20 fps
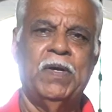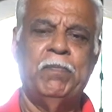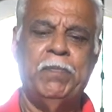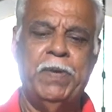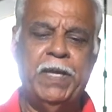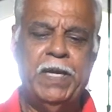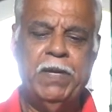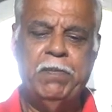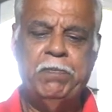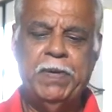
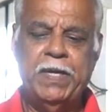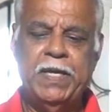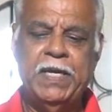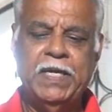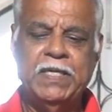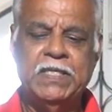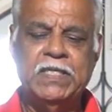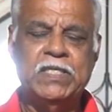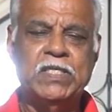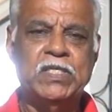Peri
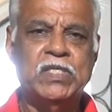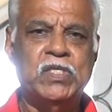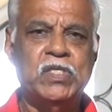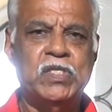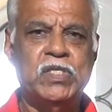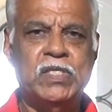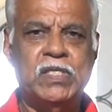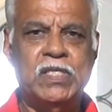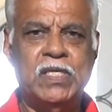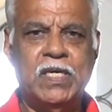peri
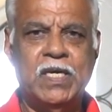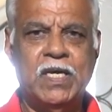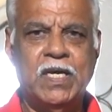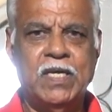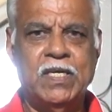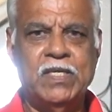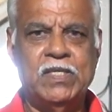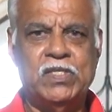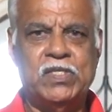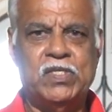
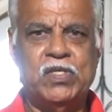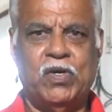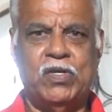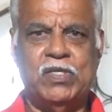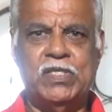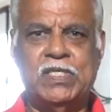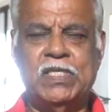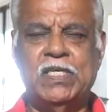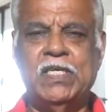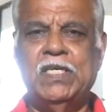
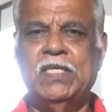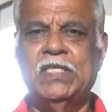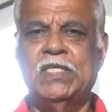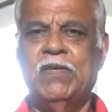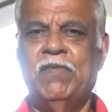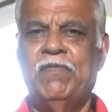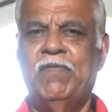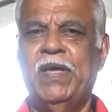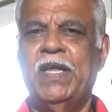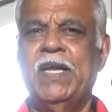sauce is
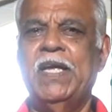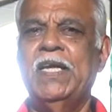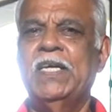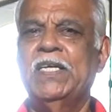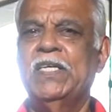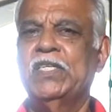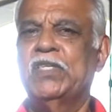a very